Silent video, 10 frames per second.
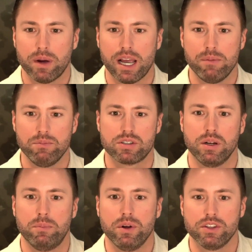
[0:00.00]
by I'm just going
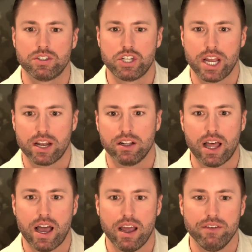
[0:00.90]
to put this channel
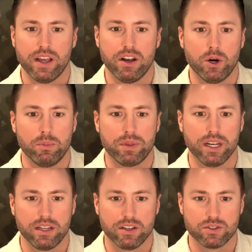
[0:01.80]
live and hope that
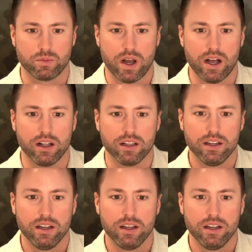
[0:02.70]
it does well.